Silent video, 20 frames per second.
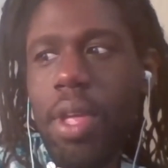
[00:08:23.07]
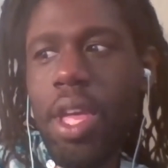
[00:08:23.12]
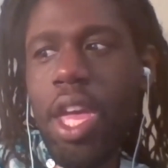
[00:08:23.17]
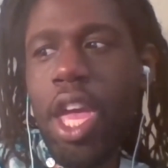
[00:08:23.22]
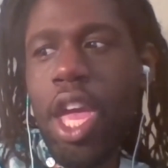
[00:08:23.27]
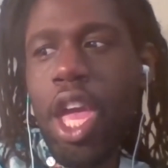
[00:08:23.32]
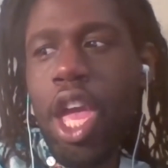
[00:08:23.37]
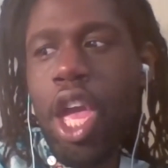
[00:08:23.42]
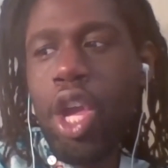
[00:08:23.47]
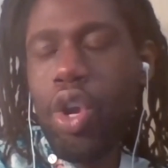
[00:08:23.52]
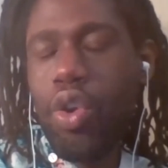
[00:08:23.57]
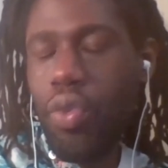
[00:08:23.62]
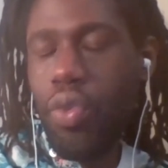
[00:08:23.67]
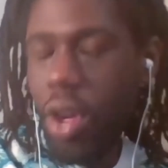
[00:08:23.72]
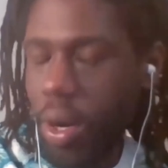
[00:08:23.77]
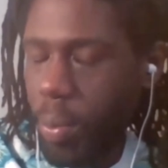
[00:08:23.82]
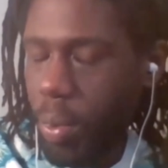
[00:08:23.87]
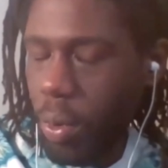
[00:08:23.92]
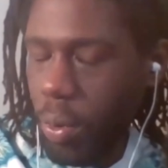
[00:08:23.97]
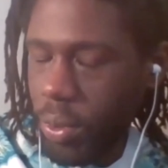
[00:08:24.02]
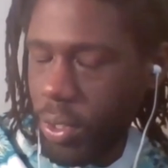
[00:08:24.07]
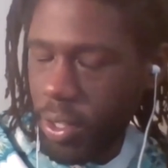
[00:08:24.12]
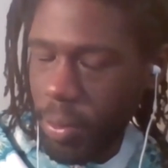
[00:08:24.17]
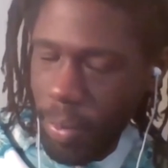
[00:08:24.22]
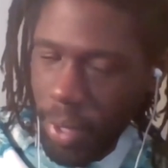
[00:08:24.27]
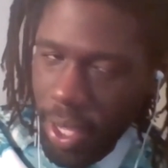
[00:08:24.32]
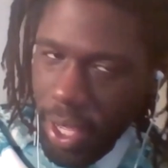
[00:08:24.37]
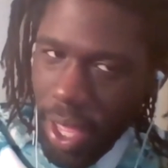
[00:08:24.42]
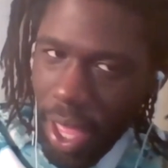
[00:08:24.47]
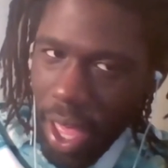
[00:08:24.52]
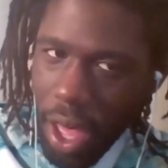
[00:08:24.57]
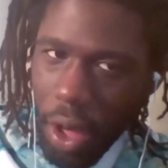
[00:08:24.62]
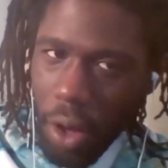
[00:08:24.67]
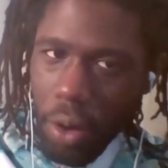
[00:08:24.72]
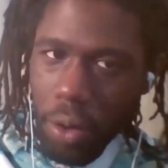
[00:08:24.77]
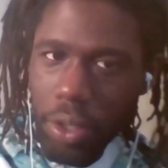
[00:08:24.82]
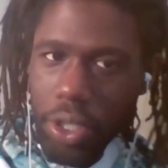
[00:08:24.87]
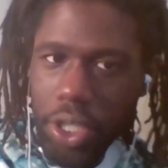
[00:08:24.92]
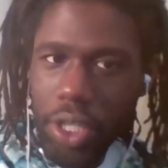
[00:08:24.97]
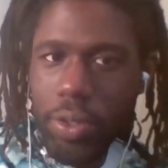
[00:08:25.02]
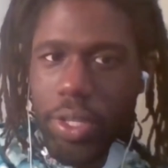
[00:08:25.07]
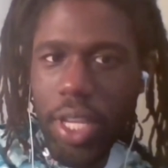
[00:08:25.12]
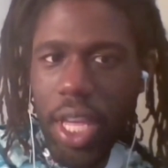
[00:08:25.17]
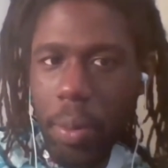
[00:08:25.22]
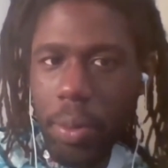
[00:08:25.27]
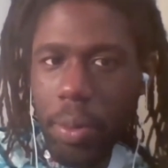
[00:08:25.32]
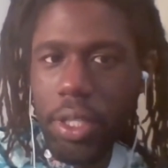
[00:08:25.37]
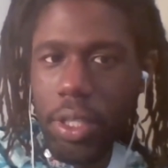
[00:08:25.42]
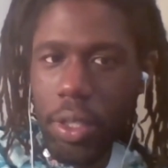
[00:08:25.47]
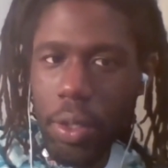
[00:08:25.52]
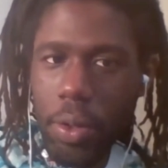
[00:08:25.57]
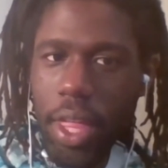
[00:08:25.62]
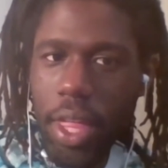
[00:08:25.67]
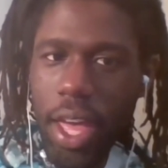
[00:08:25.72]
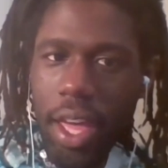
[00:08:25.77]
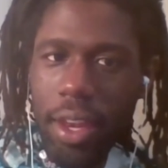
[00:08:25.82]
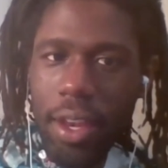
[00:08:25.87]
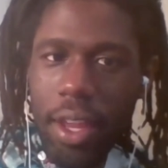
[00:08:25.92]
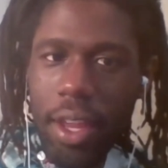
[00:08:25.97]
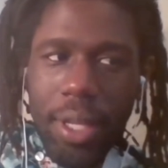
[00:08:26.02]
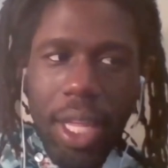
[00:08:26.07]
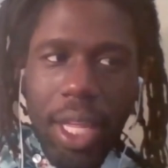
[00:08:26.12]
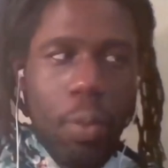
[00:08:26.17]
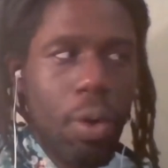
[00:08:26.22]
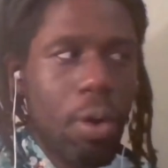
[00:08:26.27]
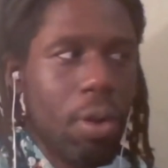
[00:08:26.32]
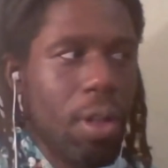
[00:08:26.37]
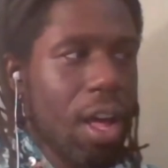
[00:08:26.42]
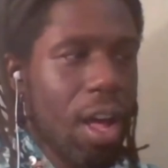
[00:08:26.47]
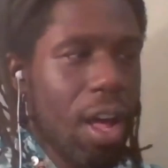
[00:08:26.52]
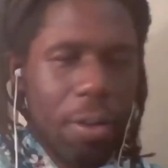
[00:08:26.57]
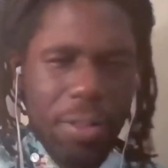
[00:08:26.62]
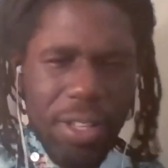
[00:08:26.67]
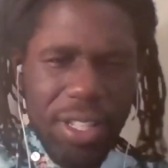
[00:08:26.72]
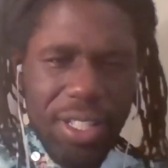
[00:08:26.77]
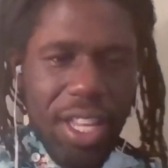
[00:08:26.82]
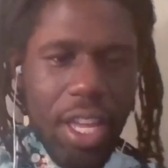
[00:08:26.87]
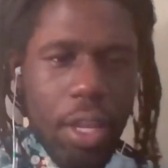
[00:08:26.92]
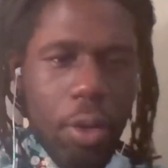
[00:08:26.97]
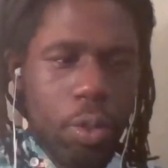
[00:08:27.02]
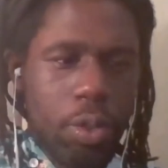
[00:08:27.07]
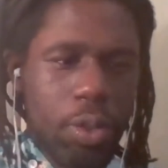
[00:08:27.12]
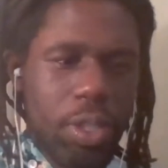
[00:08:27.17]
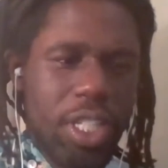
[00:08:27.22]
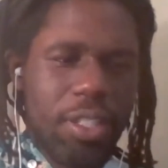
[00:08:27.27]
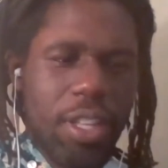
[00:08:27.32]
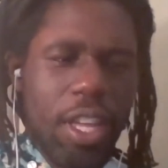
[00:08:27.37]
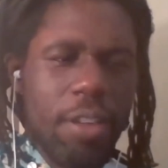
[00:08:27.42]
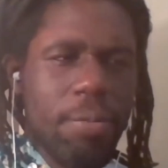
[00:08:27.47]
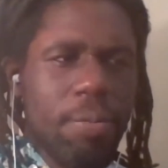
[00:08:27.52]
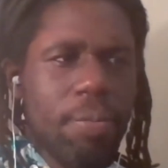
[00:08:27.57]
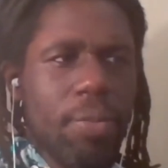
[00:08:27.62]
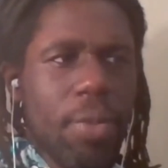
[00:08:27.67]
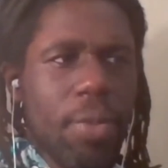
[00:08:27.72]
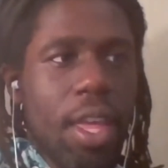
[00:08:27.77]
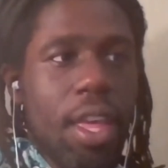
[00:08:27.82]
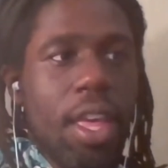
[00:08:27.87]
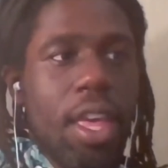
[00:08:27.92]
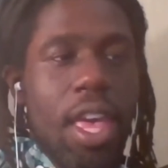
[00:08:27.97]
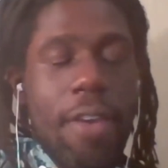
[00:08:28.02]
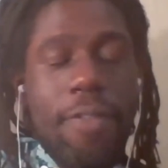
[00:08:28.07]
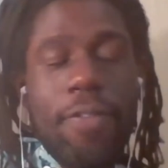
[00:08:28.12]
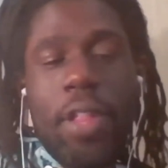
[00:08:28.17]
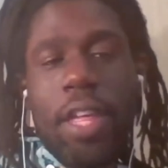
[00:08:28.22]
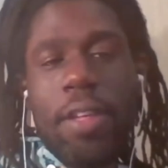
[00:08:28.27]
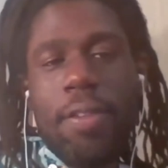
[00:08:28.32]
incredible to me how she was able to do that. And like, well, how this kid would just like, if